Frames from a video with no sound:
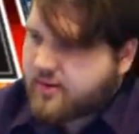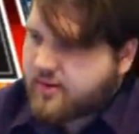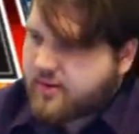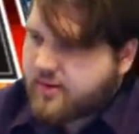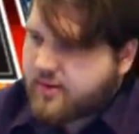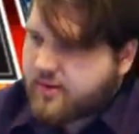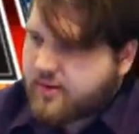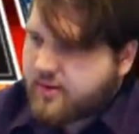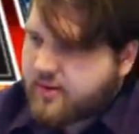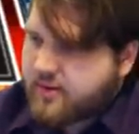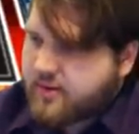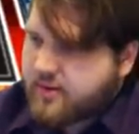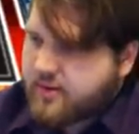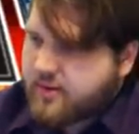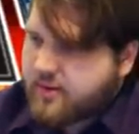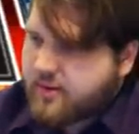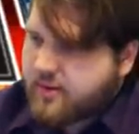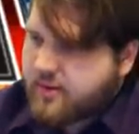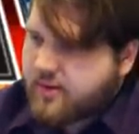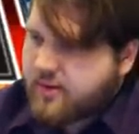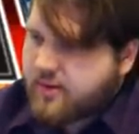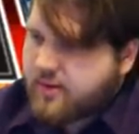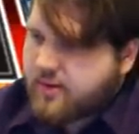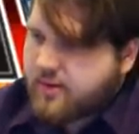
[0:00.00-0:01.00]

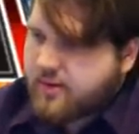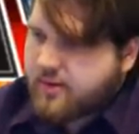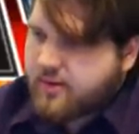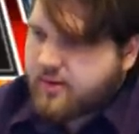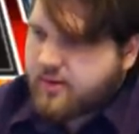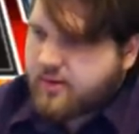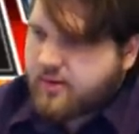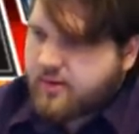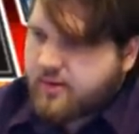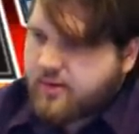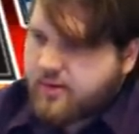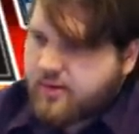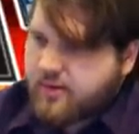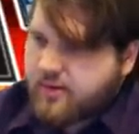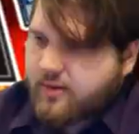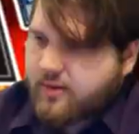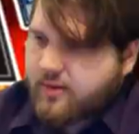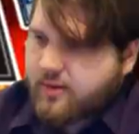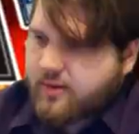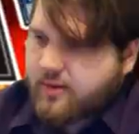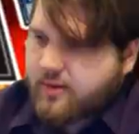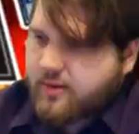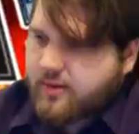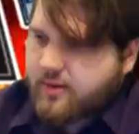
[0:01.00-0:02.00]

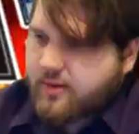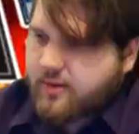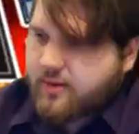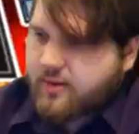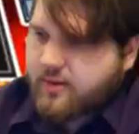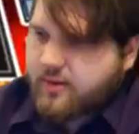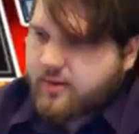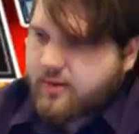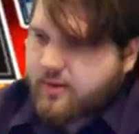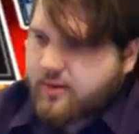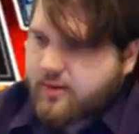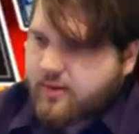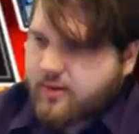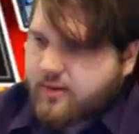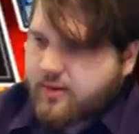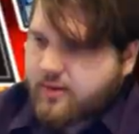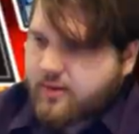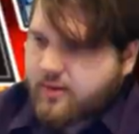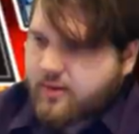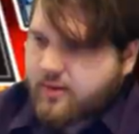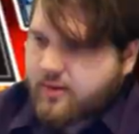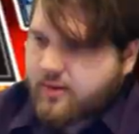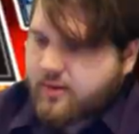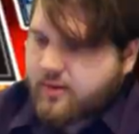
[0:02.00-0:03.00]

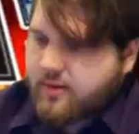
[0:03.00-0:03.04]
[no speech]